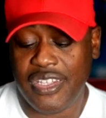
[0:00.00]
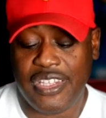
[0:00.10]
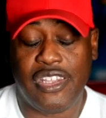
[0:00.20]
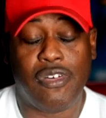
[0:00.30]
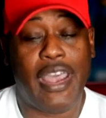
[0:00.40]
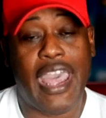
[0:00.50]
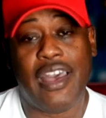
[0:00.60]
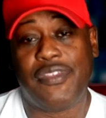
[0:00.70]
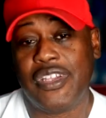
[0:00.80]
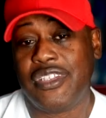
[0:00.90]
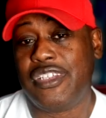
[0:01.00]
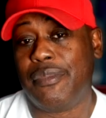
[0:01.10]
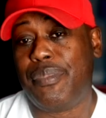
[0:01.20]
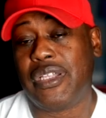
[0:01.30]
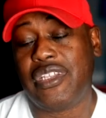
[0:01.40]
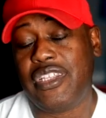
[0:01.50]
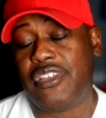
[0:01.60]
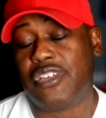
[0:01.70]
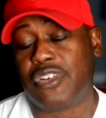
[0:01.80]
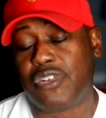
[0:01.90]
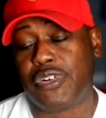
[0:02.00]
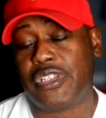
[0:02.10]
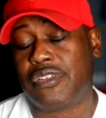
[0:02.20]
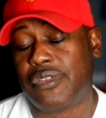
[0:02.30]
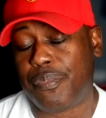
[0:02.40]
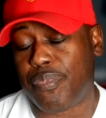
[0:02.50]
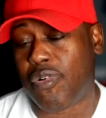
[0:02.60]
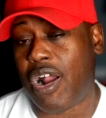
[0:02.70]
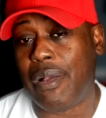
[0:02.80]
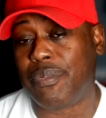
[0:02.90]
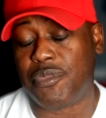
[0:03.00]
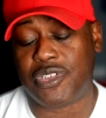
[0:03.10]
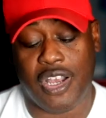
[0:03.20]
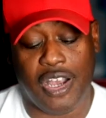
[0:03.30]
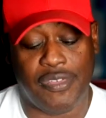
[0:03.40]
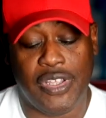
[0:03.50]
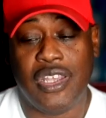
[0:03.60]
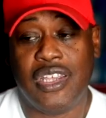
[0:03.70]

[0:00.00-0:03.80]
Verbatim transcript: They don't have the ability to critical problem solve.